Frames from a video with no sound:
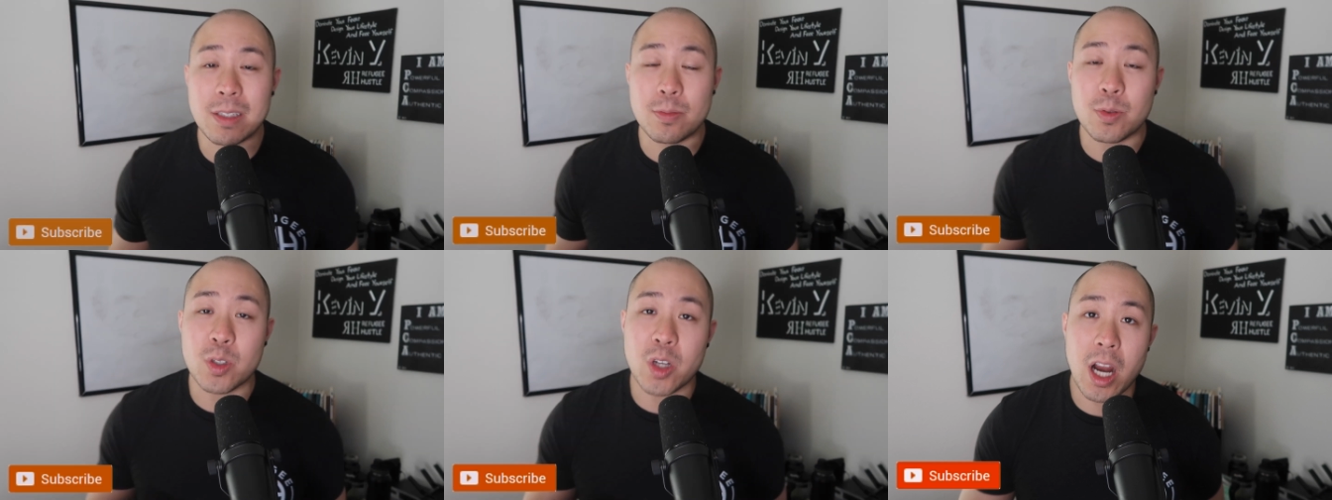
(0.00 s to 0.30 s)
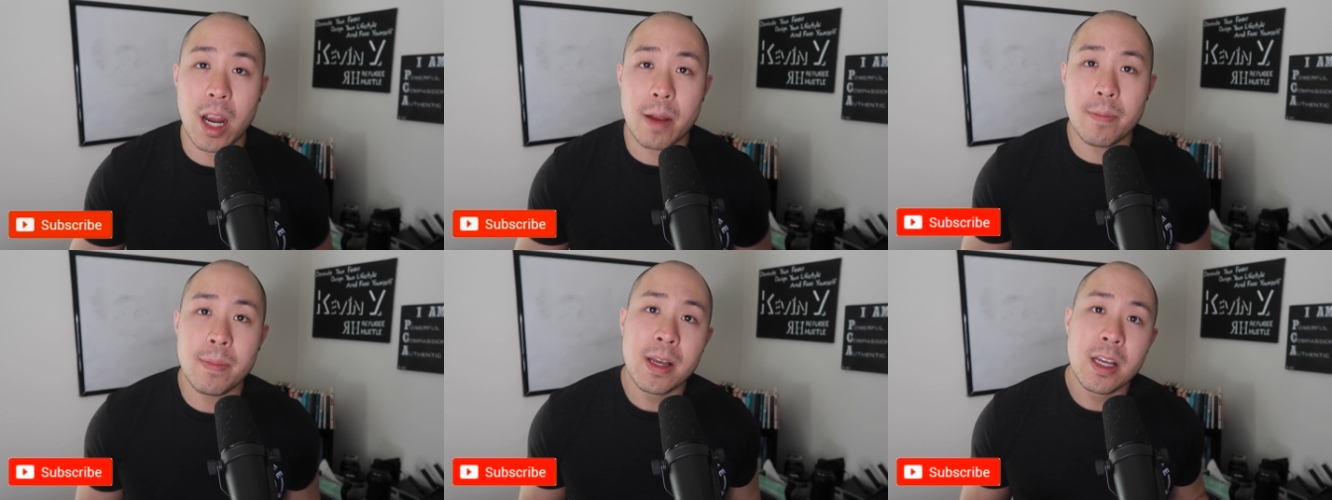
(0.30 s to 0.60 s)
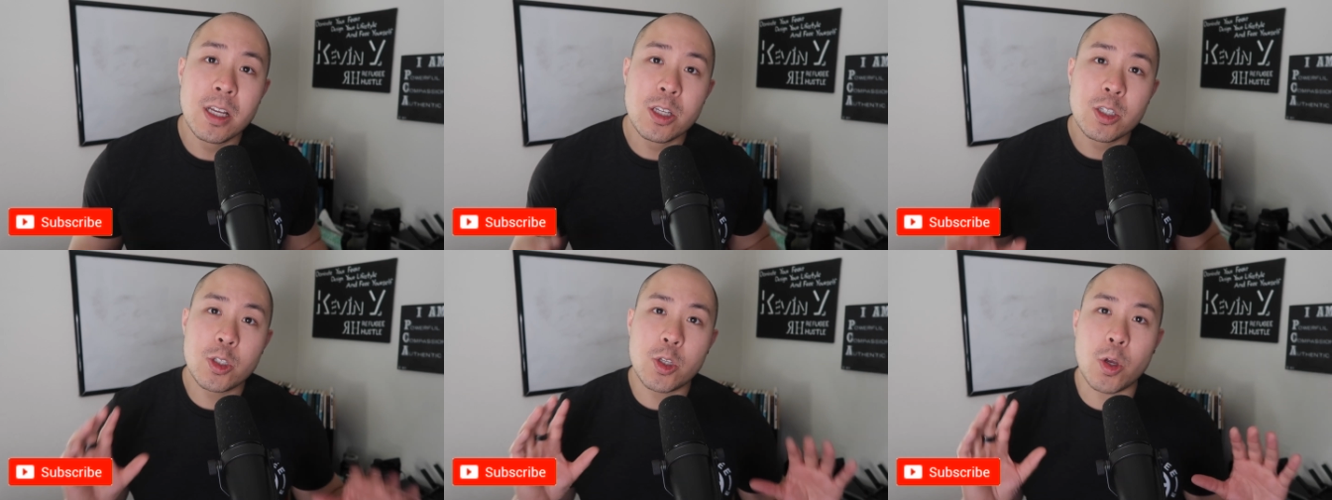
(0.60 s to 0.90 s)
subscribe
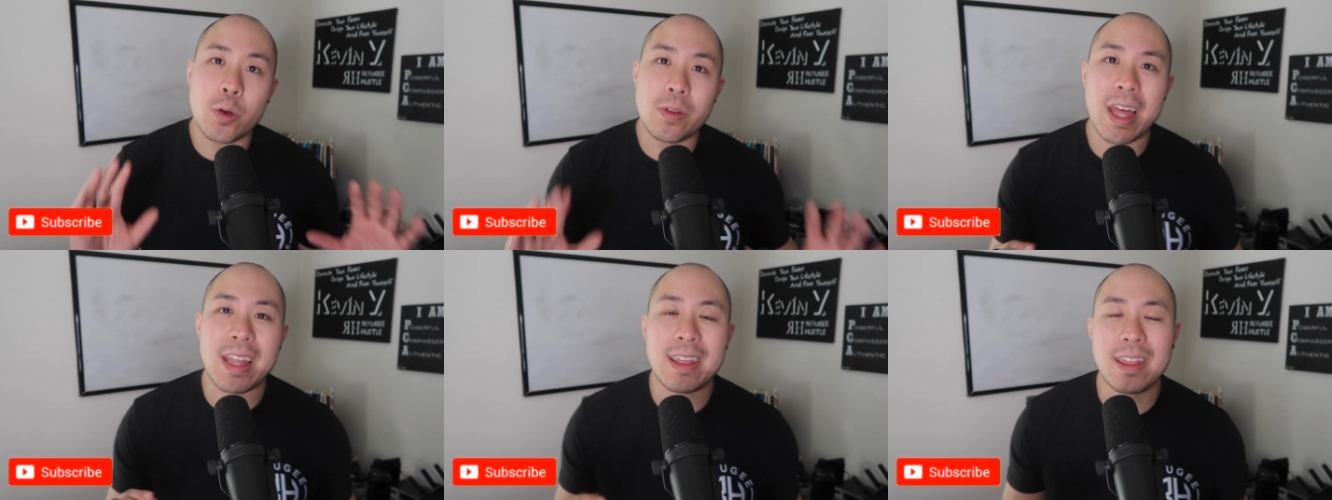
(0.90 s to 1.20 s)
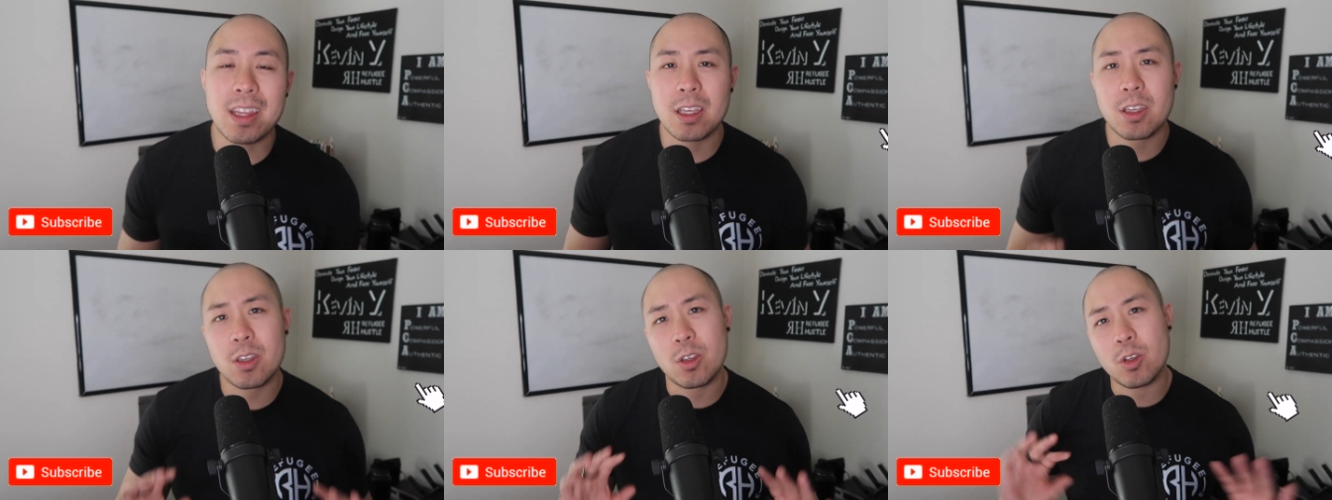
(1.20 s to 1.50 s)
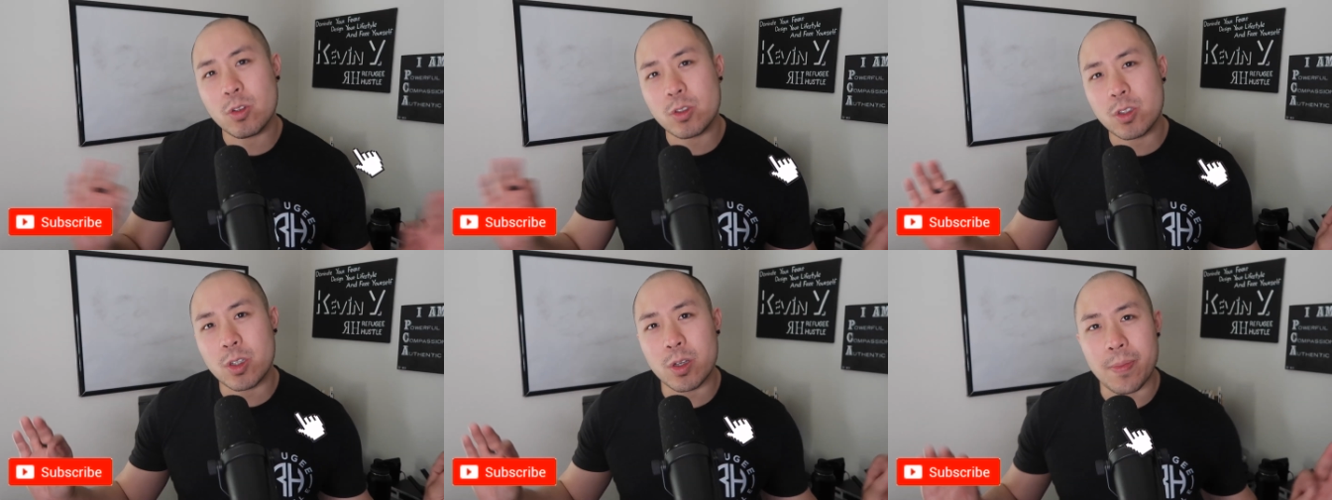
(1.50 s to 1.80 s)
so that the
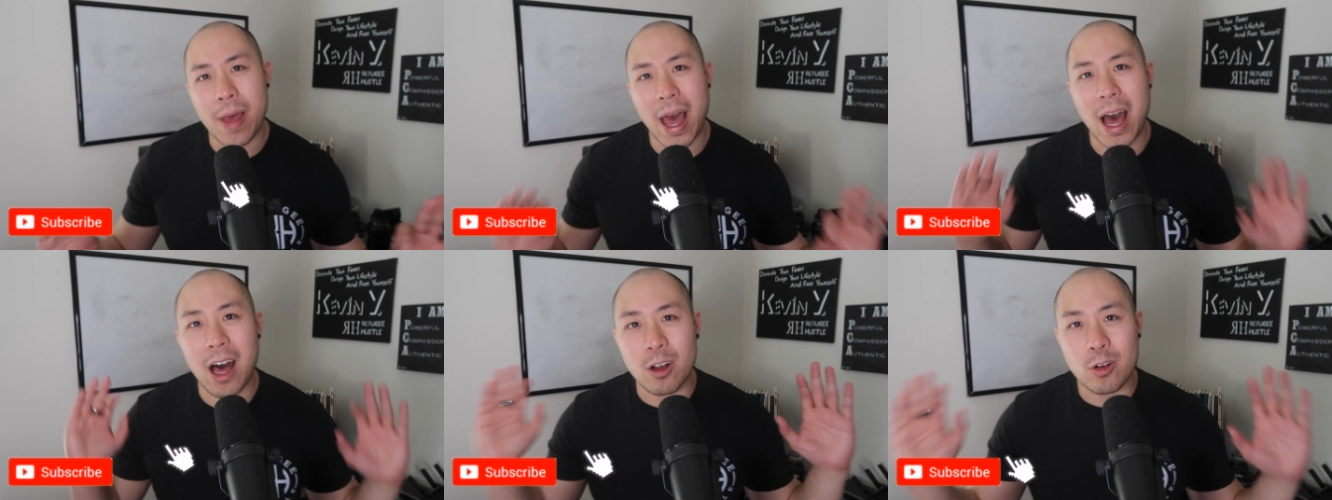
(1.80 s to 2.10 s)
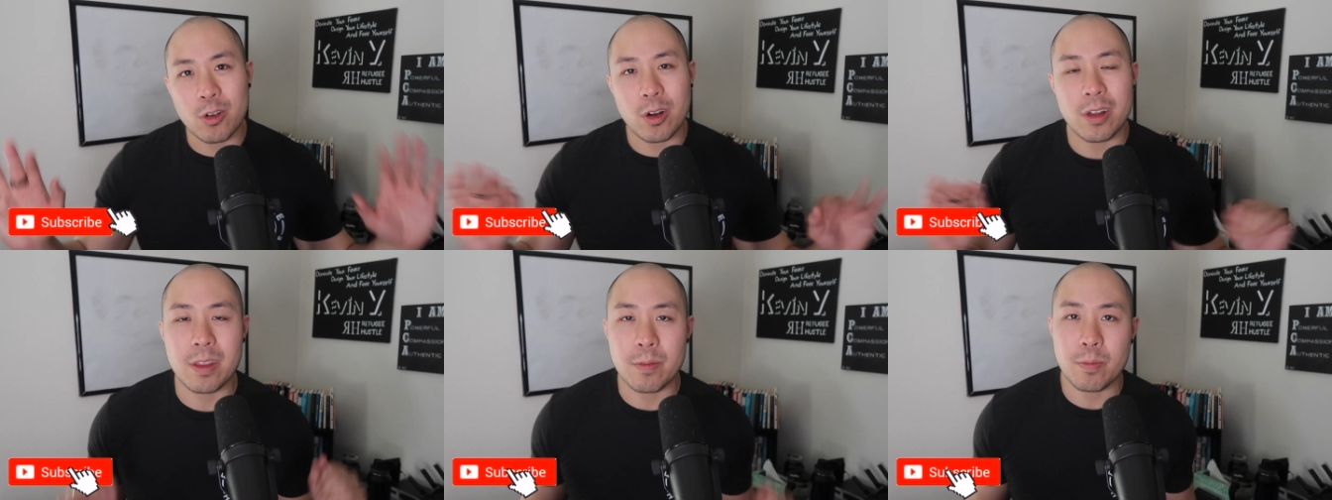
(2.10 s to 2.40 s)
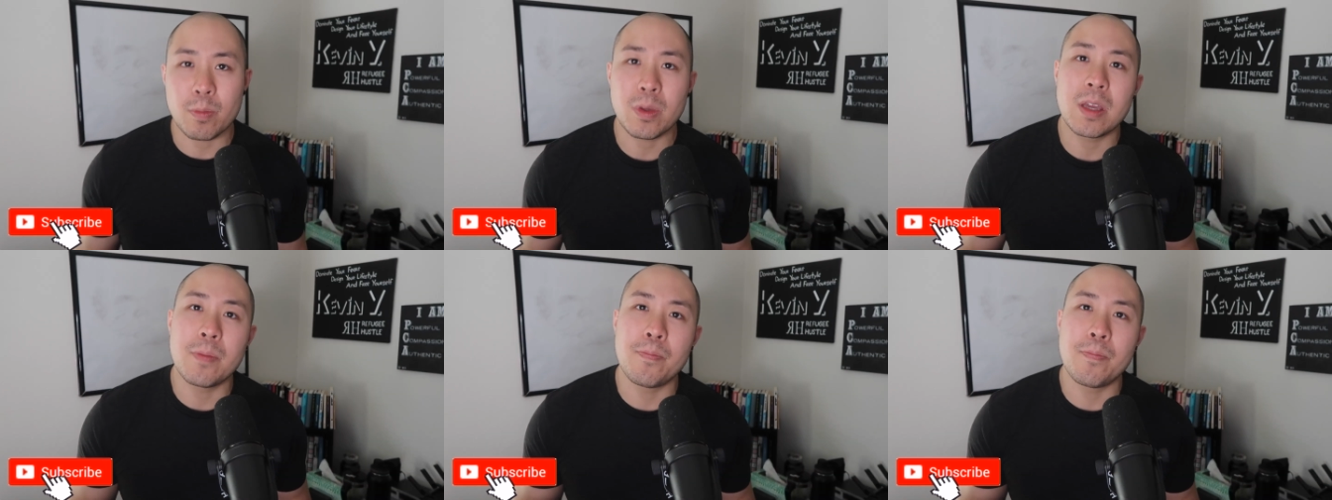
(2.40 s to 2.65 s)
YouTube algorithm